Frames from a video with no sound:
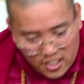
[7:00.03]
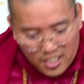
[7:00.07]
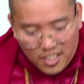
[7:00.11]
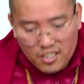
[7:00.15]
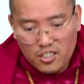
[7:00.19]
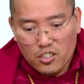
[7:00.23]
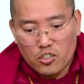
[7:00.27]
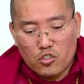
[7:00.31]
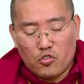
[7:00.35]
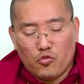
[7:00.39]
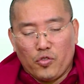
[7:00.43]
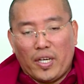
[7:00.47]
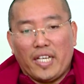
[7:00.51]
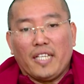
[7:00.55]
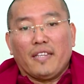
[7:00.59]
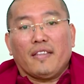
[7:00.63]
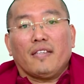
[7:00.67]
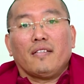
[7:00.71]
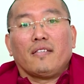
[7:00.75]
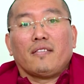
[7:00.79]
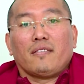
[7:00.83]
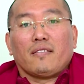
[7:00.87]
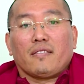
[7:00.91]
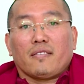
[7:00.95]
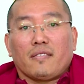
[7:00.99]
Just
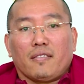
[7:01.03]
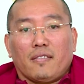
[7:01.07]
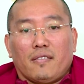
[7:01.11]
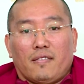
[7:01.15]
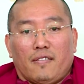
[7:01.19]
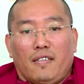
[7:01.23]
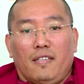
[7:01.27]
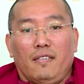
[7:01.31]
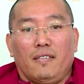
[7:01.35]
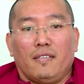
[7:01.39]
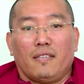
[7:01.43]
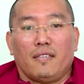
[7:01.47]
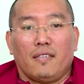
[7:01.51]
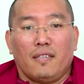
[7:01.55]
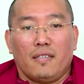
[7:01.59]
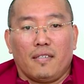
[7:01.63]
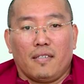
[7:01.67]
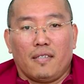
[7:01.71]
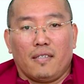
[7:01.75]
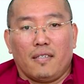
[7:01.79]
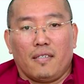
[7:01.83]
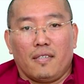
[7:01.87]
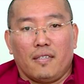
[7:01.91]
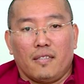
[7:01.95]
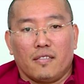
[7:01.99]
strengthen yourself.
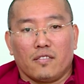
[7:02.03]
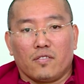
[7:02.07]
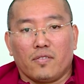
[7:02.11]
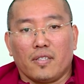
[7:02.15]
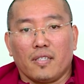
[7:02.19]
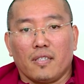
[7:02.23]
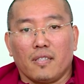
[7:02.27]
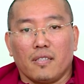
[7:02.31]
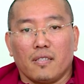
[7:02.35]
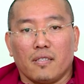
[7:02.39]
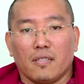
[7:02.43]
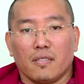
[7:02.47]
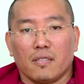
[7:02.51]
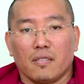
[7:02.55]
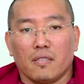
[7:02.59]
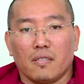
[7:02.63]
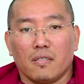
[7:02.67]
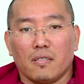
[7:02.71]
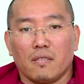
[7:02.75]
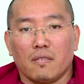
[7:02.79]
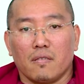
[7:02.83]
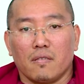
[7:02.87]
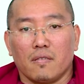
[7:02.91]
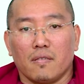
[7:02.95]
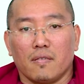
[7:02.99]
strengthen
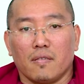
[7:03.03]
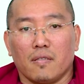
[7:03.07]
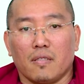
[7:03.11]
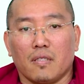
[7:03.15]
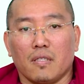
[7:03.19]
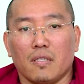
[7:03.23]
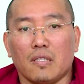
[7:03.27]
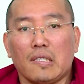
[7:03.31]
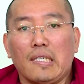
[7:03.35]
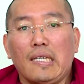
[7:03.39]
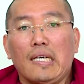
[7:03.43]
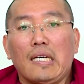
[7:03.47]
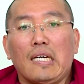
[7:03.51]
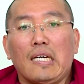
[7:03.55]
yourself, you know?